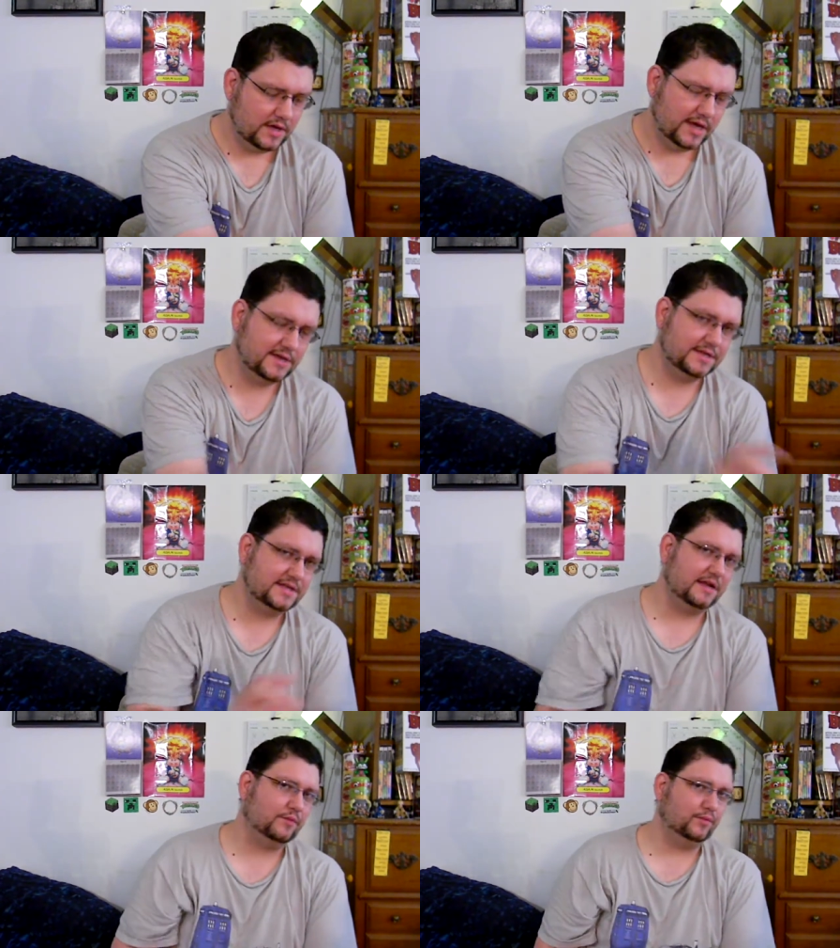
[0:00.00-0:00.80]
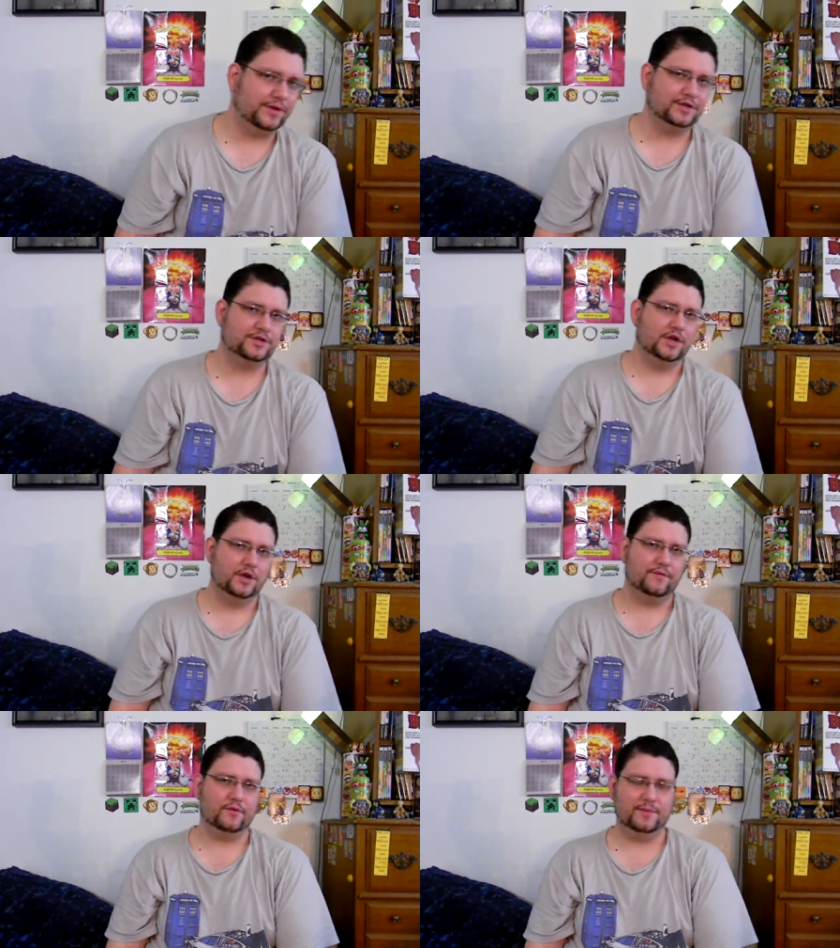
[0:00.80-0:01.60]
and does not wish
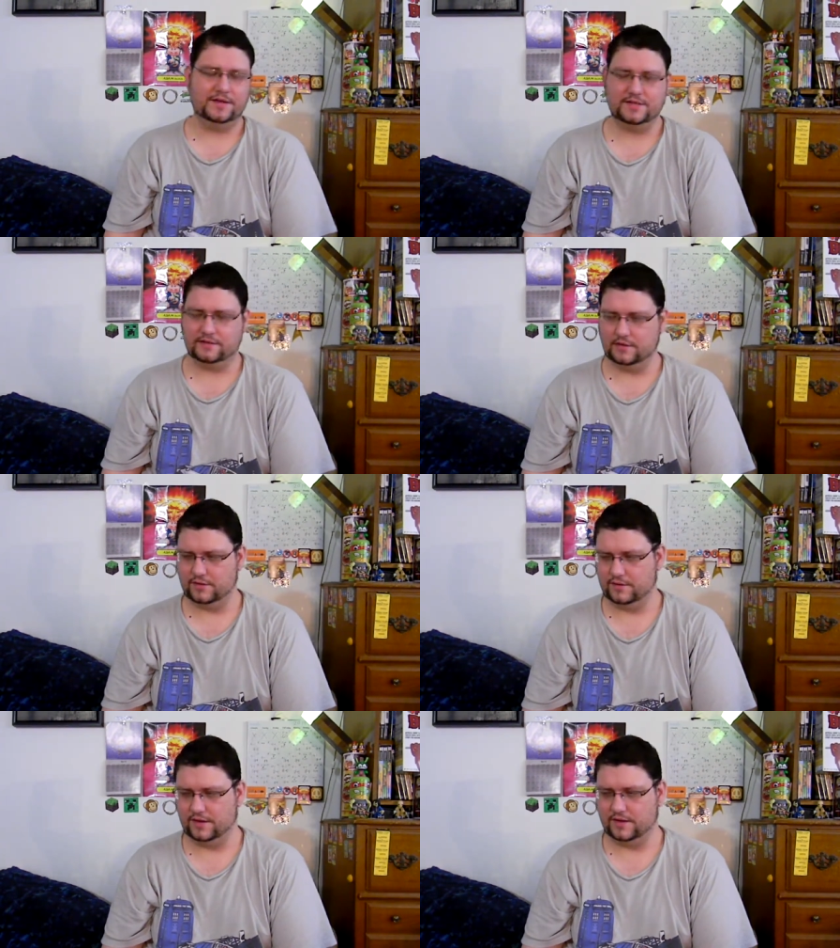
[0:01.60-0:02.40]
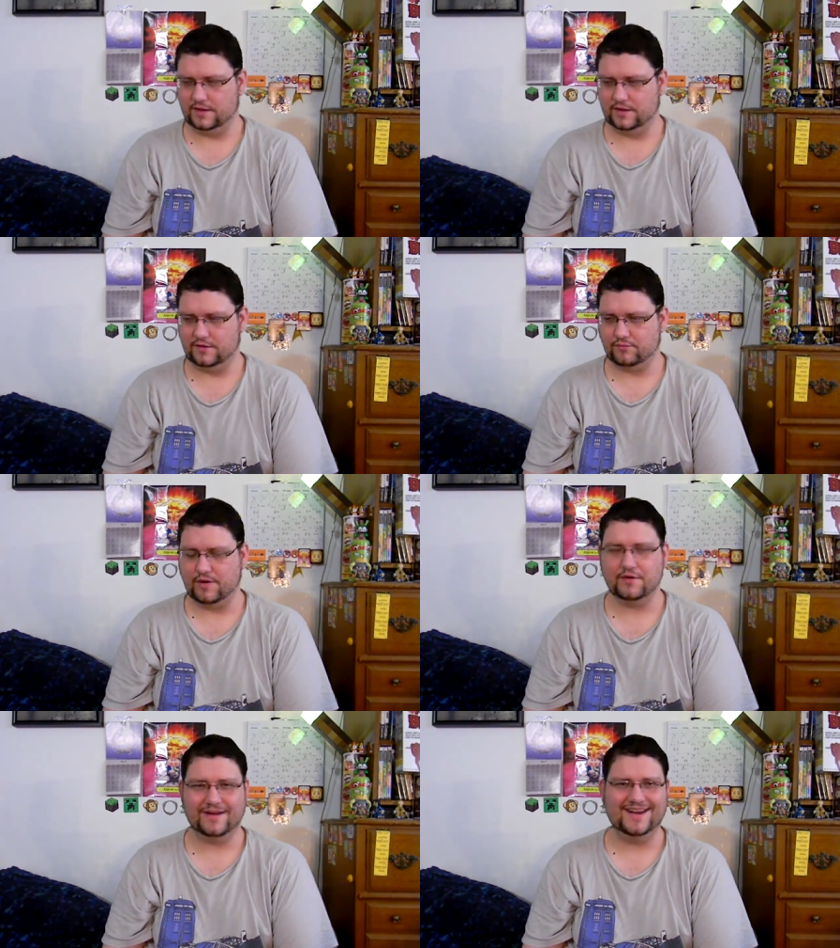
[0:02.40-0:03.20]
for me to uh,
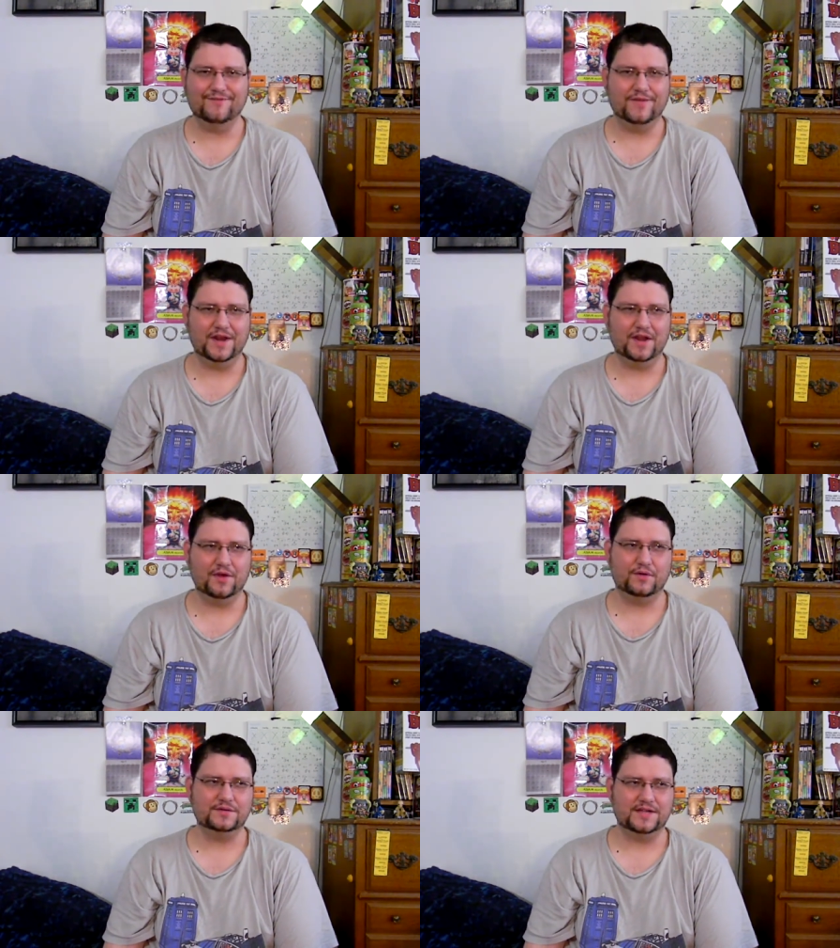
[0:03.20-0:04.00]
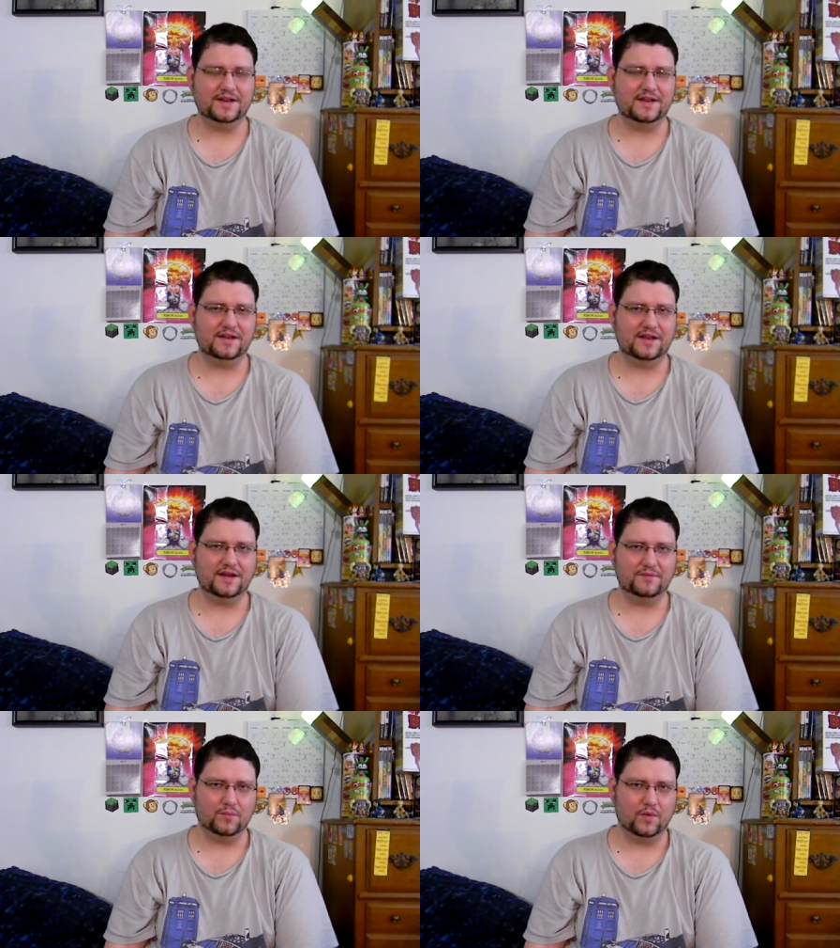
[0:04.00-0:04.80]
render any videos in, a,
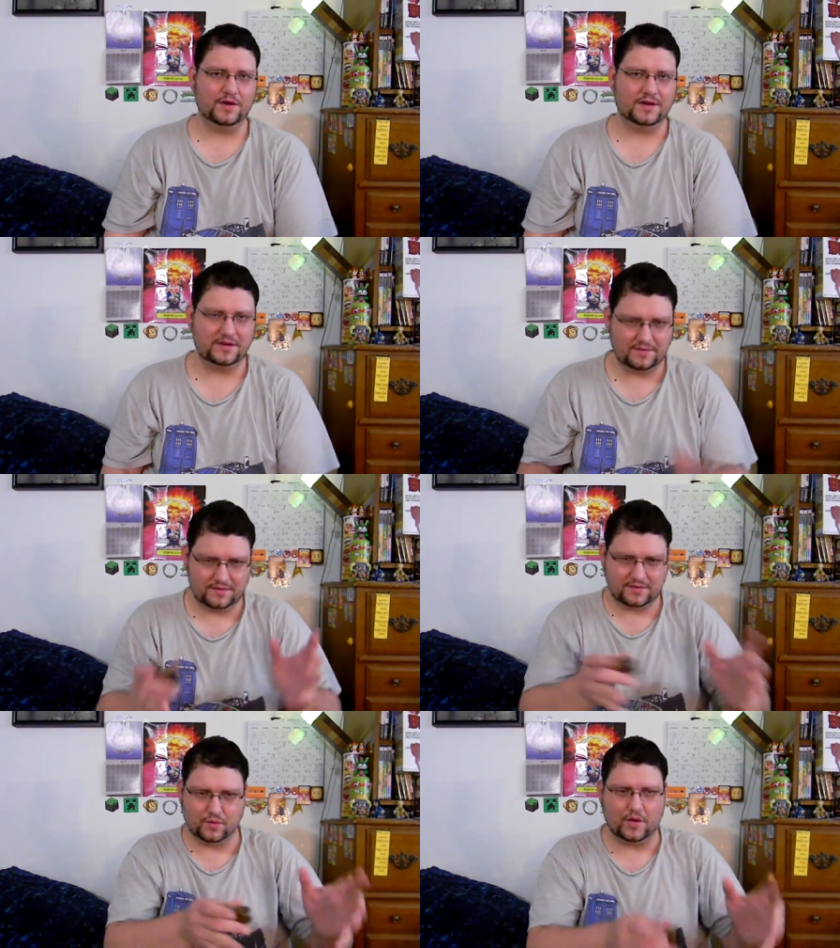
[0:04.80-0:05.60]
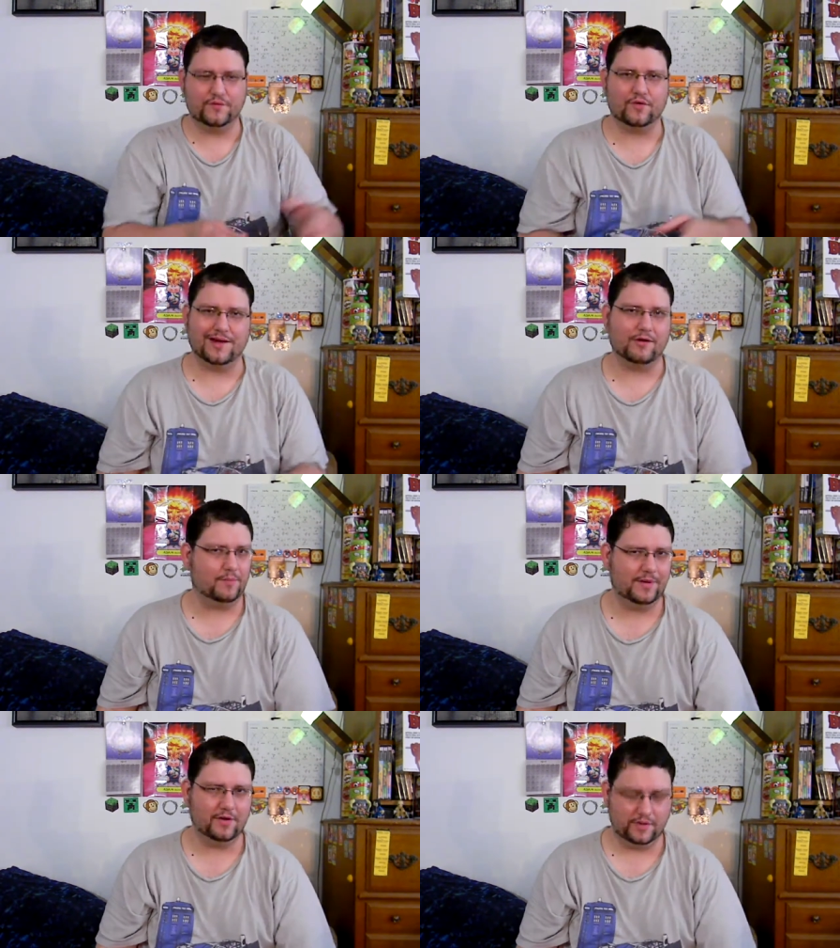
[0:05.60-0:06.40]
in one 24-hour
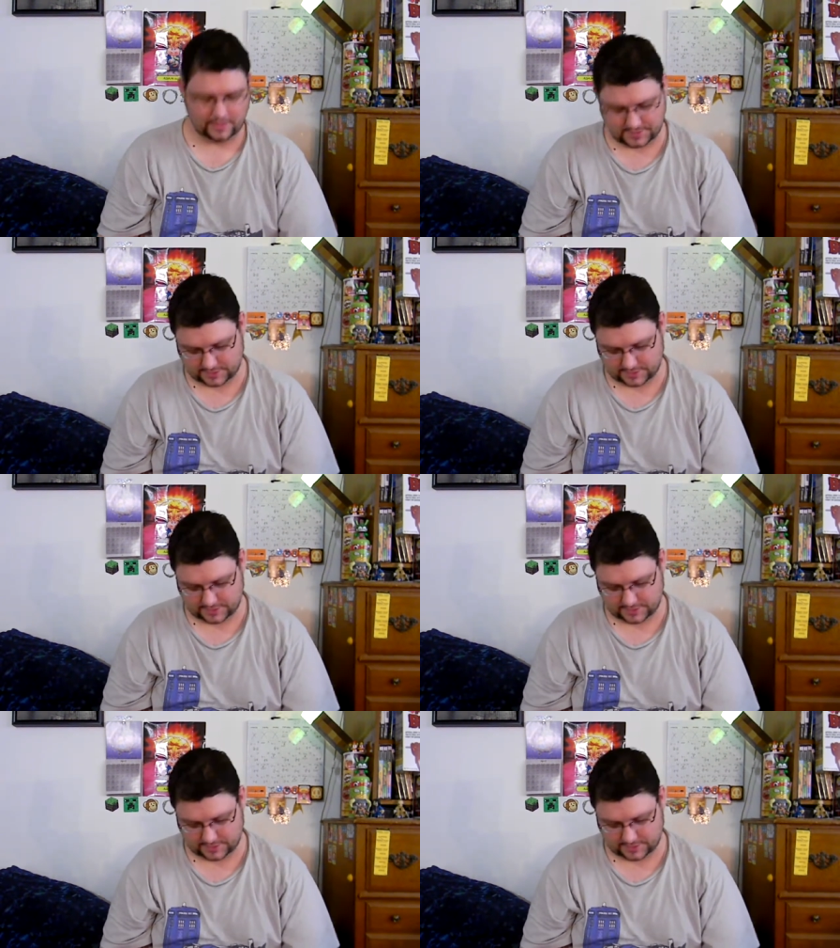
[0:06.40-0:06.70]
period.